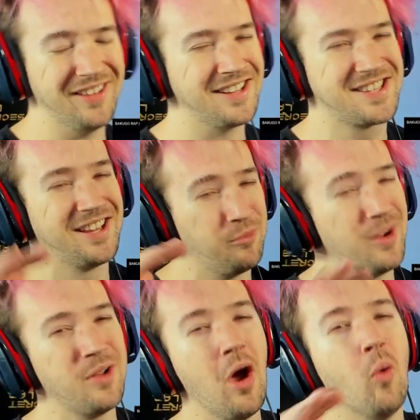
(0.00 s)
Let's
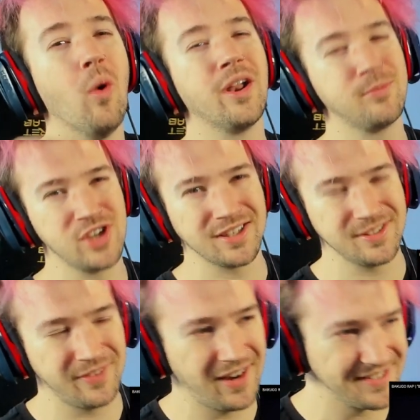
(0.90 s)
one
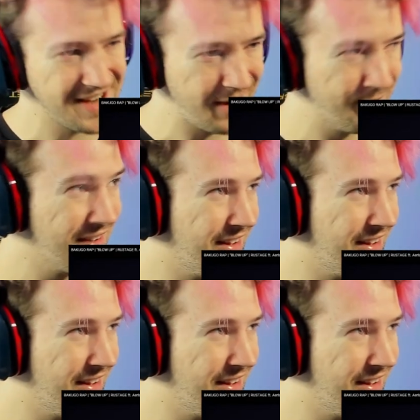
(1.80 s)
objective at a time.